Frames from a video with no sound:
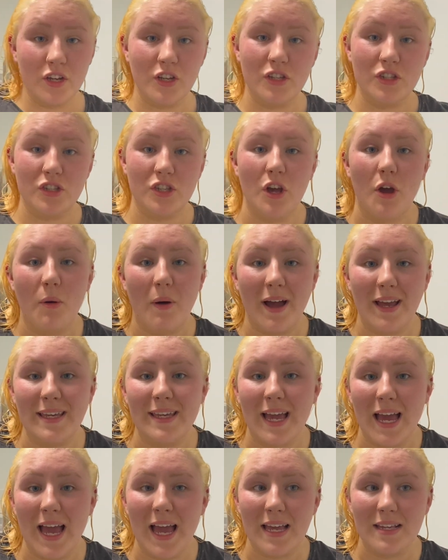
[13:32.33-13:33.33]
So I
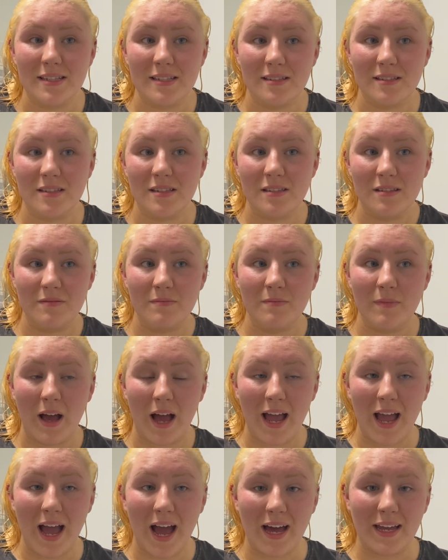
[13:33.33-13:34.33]
guess I
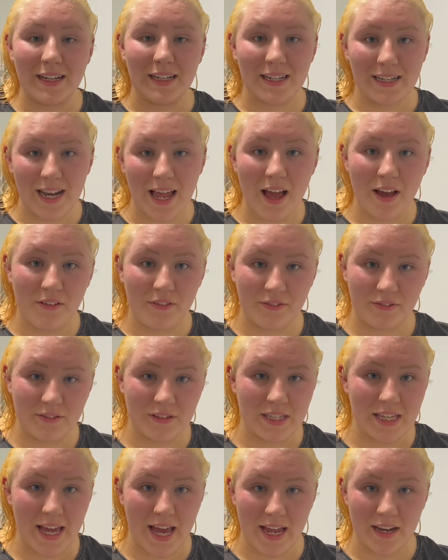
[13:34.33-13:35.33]
hadn't left
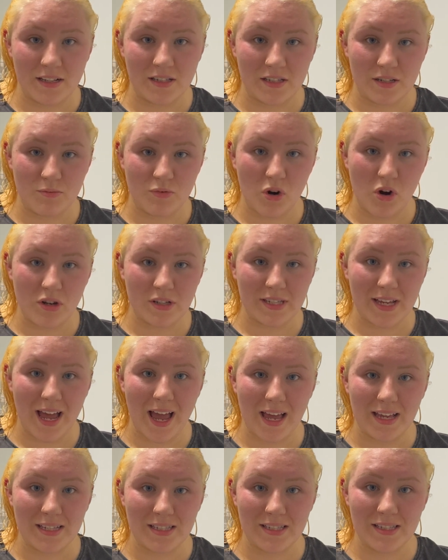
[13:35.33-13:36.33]
the ends to
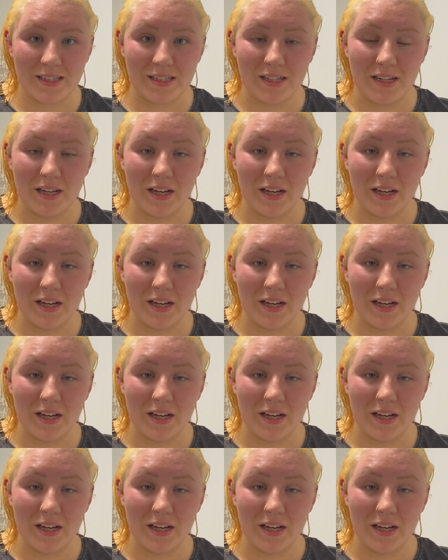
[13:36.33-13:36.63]
process